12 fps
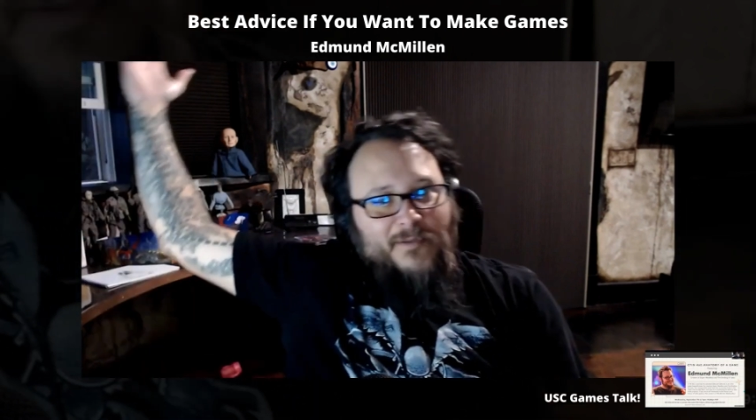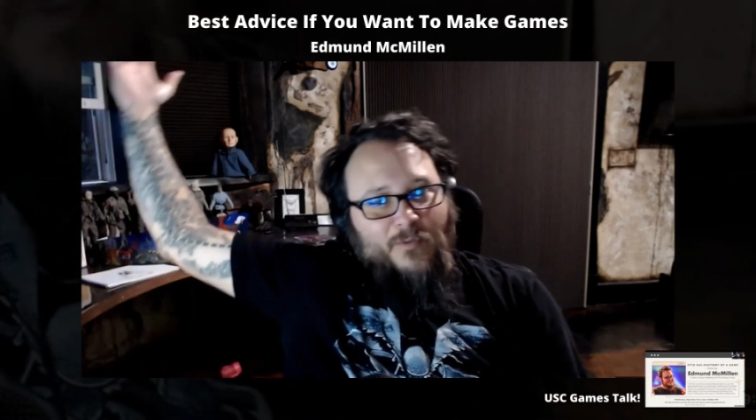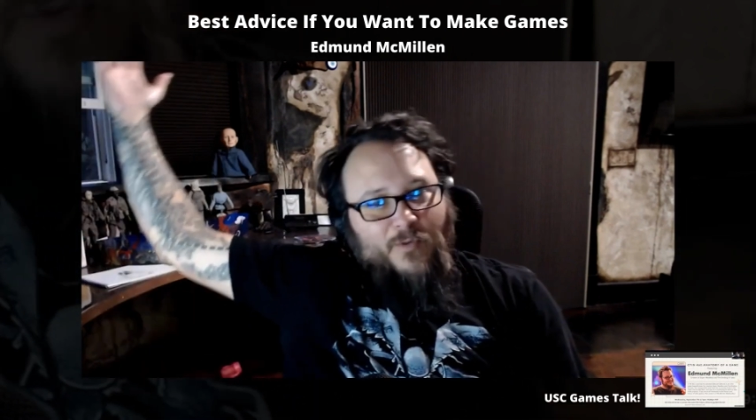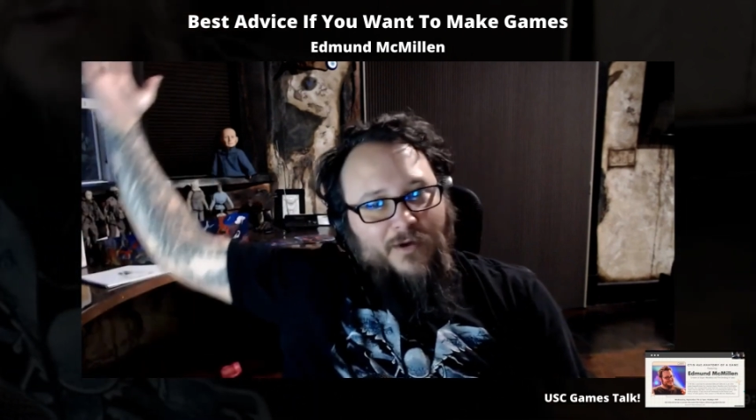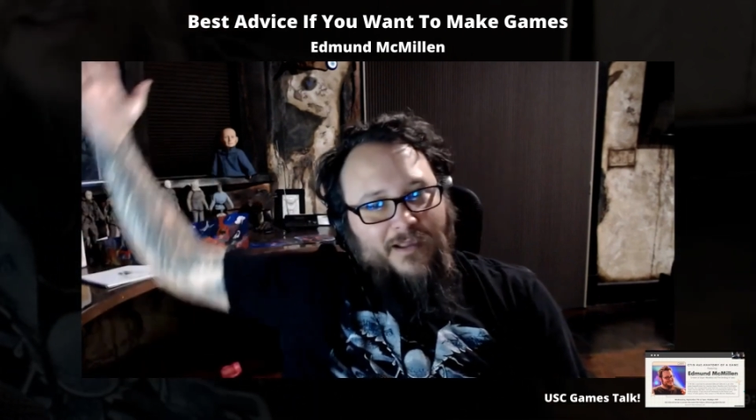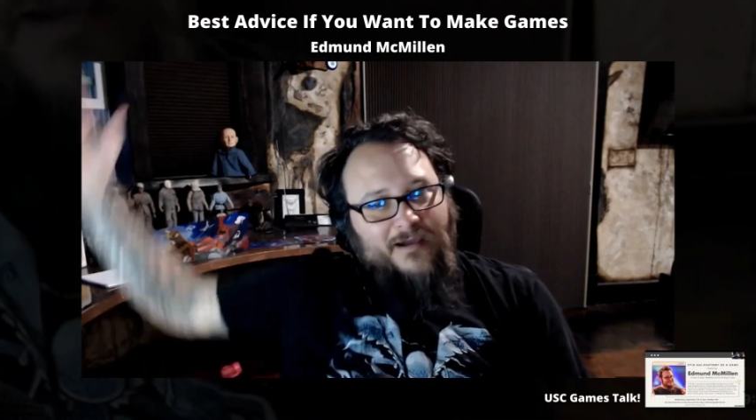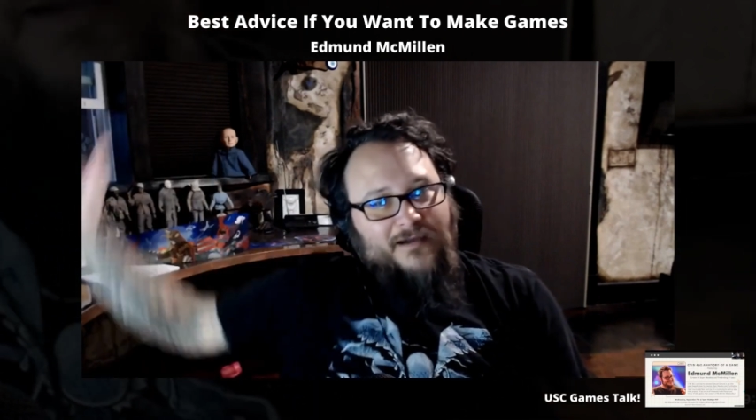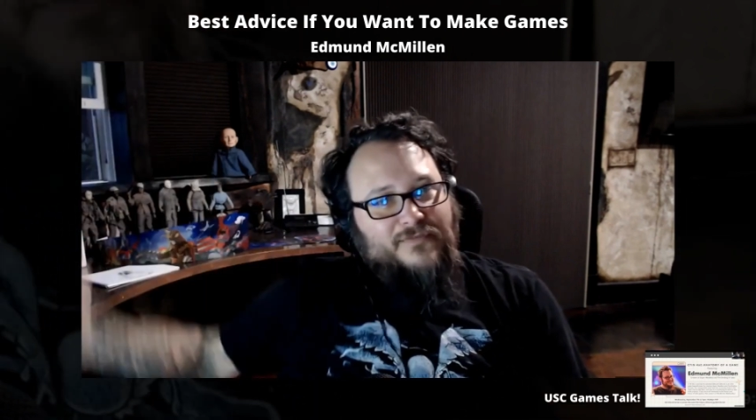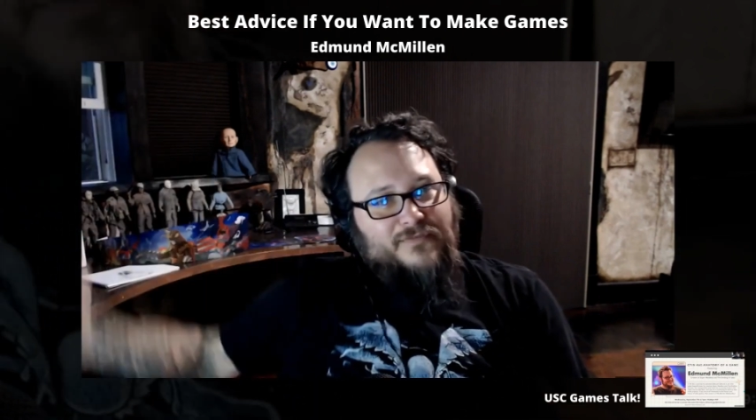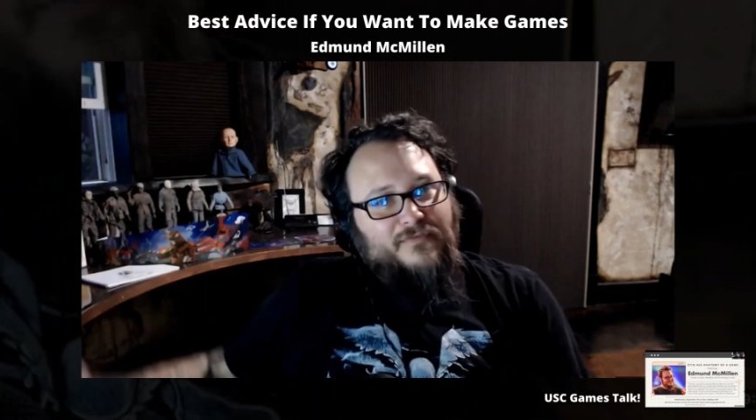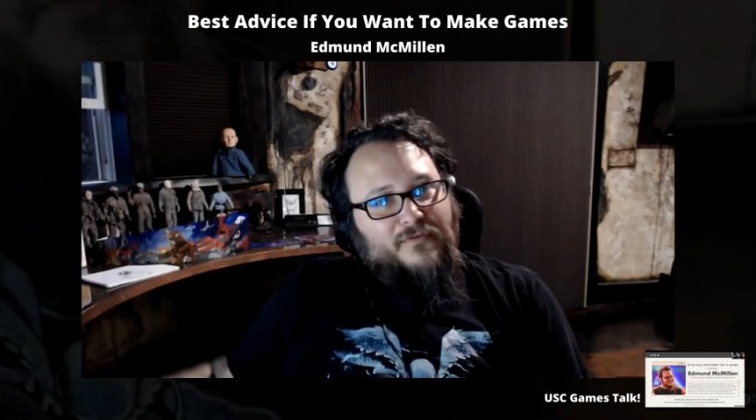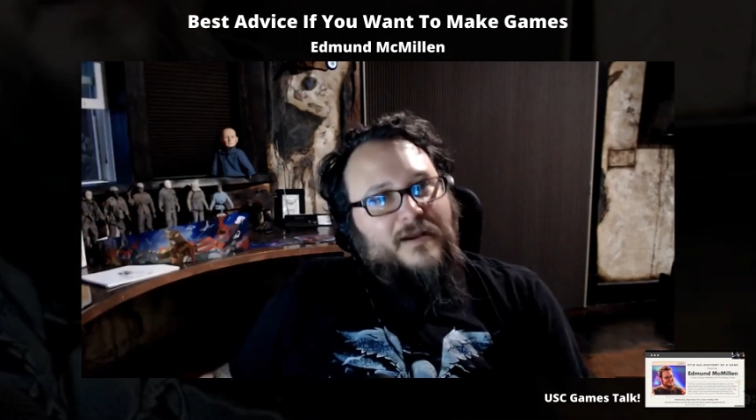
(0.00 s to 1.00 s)
been working on
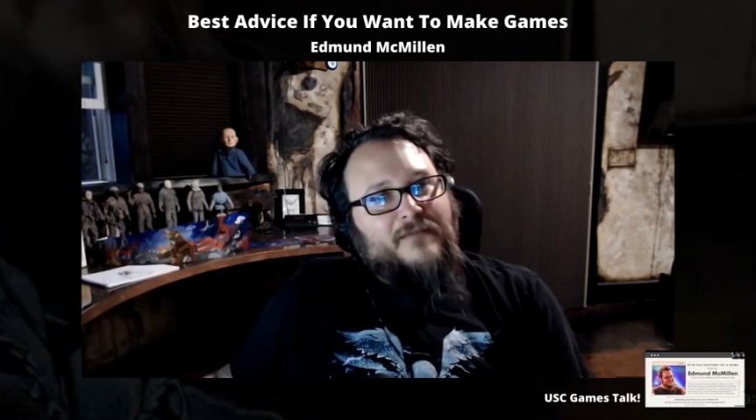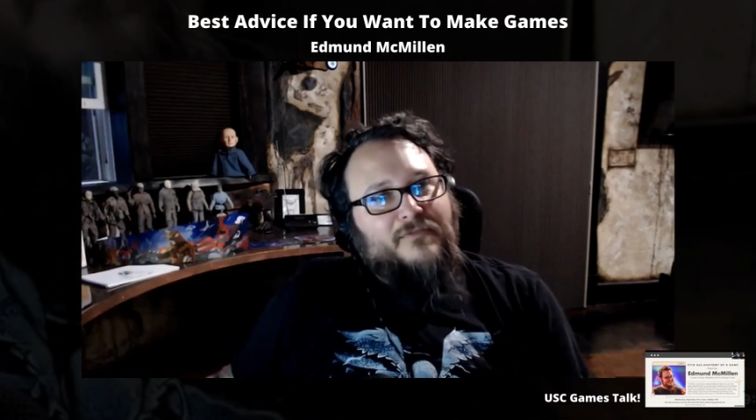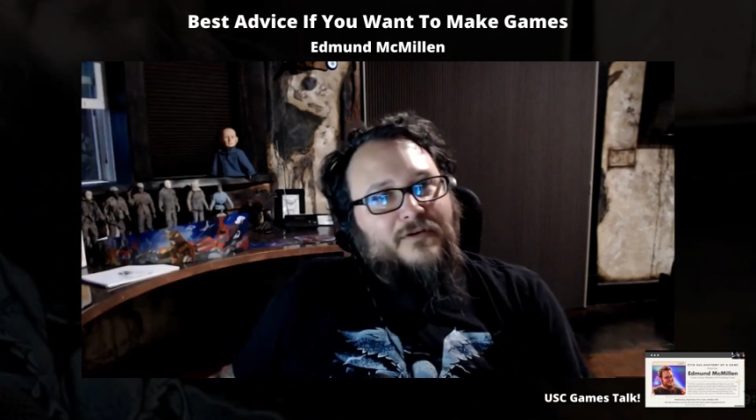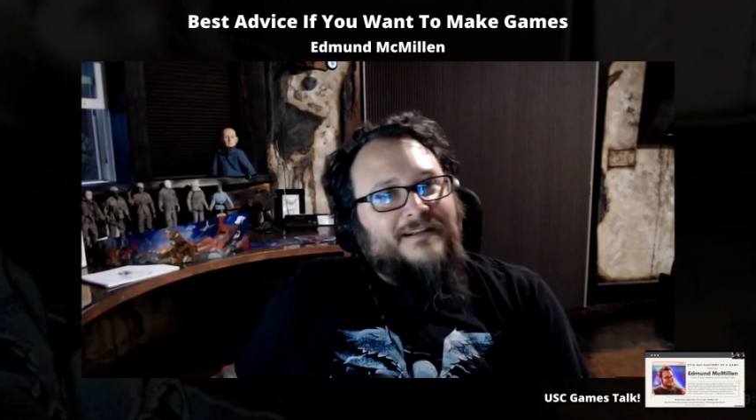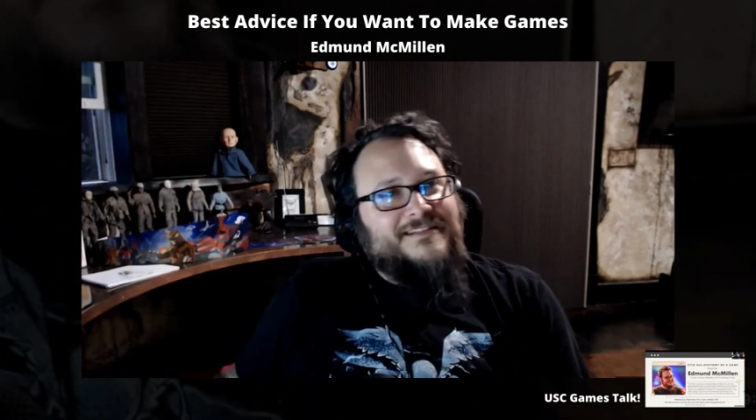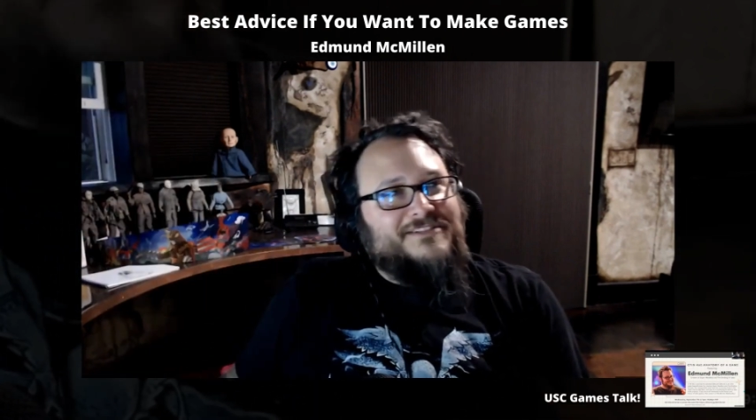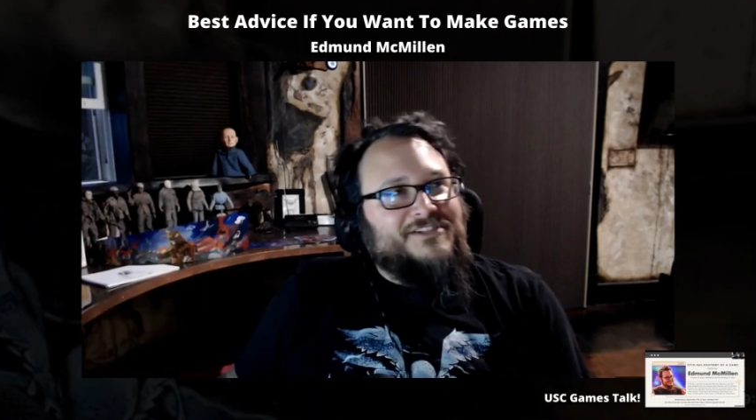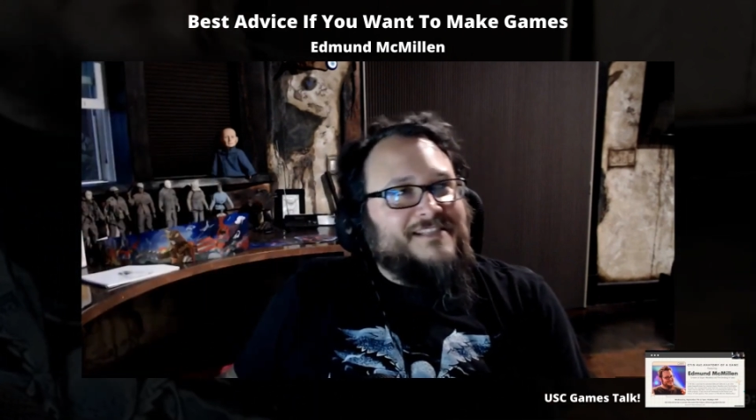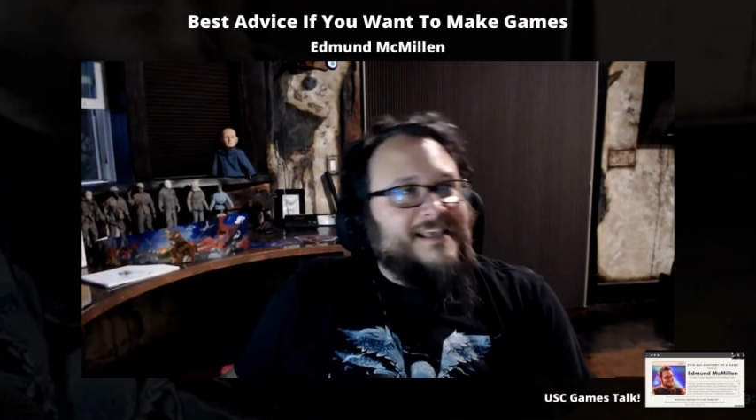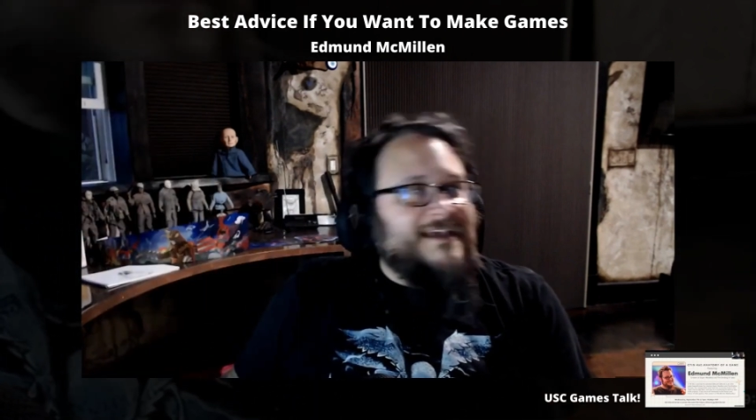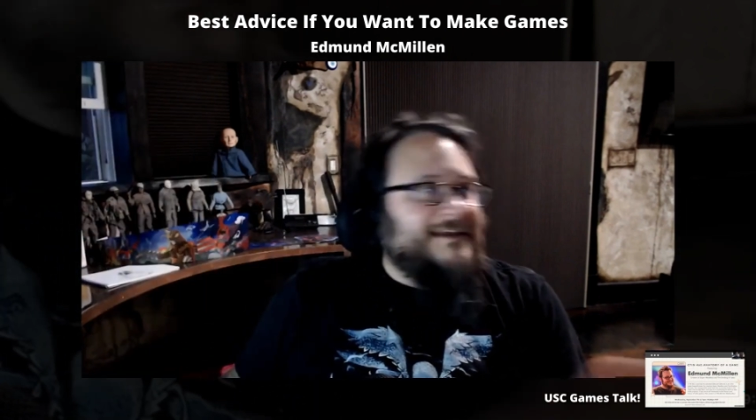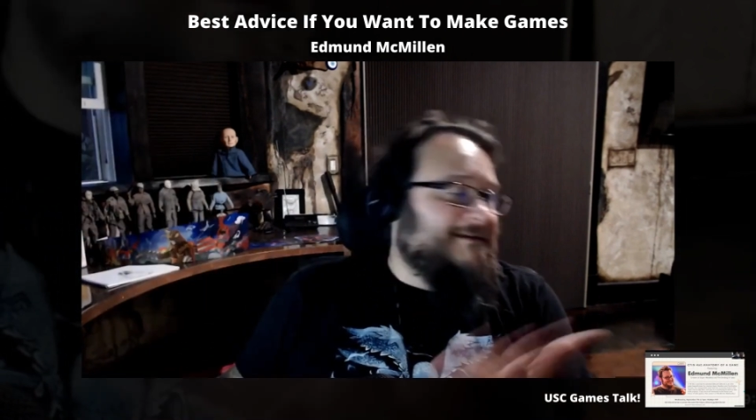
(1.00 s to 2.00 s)
for forever. And it's just
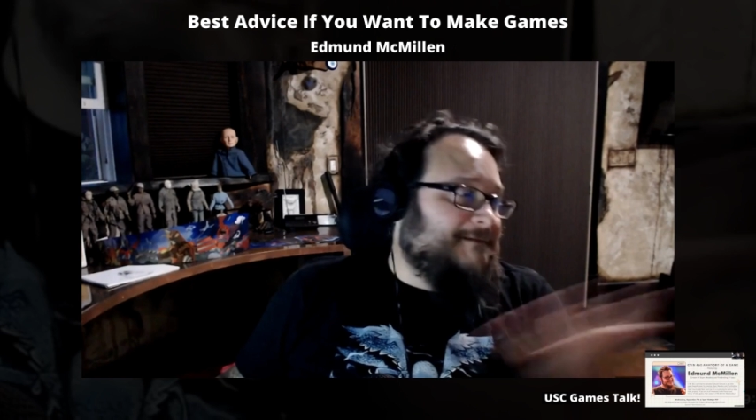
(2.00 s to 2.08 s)
like,